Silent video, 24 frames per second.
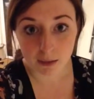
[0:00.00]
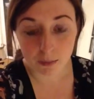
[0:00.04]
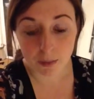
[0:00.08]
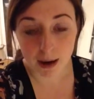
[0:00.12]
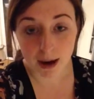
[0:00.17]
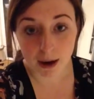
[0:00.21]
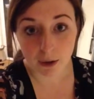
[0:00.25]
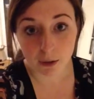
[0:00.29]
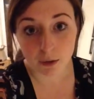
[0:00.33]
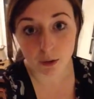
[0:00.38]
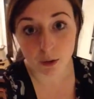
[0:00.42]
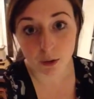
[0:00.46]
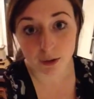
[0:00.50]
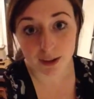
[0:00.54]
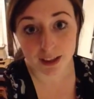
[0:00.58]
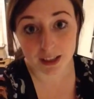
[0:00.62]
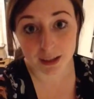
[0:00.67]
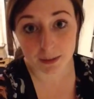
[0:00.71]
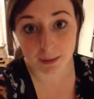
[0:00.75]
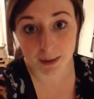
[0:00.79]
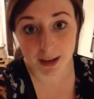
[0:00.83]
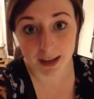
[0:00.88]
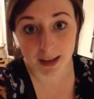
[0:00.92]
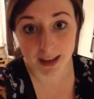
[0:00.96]
well, not
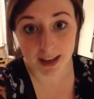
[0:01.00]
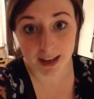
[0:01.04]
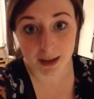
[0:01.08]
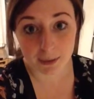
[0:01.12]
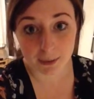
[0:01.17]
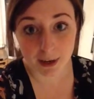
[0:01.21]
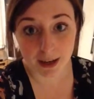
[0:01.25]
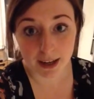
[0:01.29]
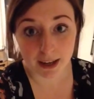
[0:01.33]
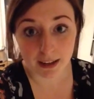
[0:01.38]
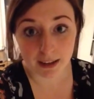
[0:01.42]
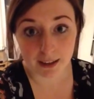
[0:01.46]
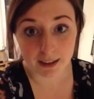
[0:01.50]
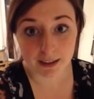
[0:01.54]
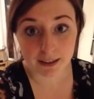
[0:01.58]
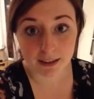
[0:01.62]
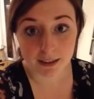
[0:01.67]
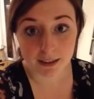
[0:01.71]
this week anyway.